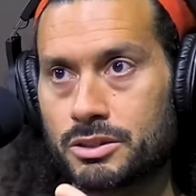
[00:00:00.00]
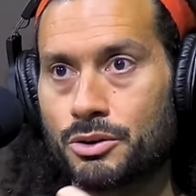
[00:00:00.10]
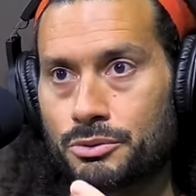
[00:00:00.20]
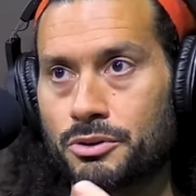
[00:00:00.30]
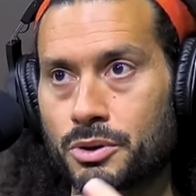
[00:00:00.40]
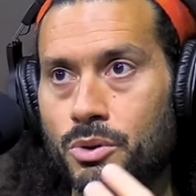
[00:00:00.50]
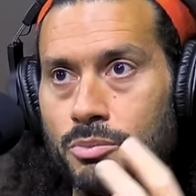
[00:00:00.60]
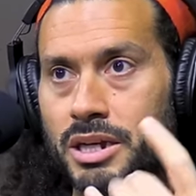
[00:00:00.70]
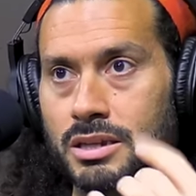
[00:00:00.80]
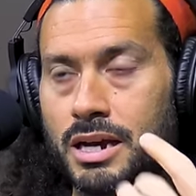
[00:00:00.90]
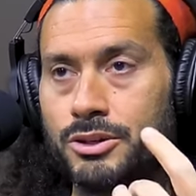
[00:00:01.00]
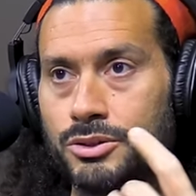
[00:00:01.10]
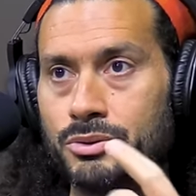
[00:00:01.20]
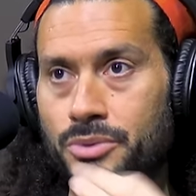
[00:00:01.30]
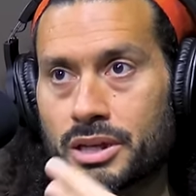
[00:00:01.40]
let's go through your quote because I, I
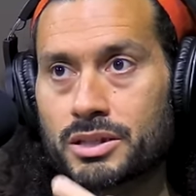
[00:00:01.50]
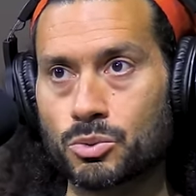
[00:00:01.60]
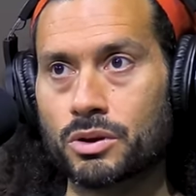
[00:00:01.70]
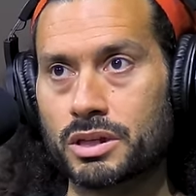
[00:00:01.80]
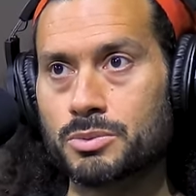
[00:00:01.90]
do think it's worth